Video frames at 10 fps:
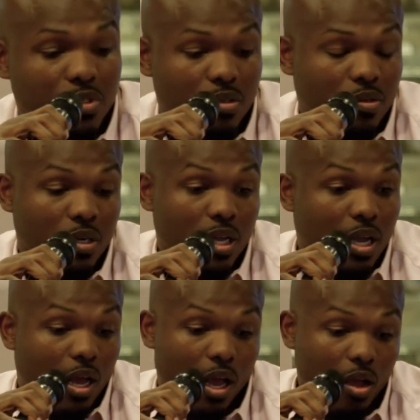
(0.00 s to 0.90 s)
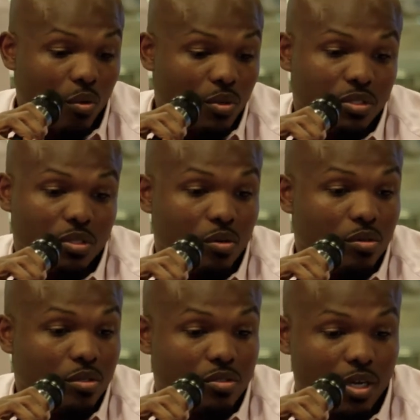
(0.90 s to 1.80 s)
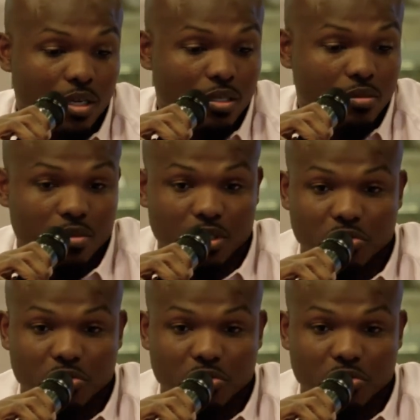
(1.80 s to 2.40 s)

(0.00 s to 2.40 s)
So I always go and try to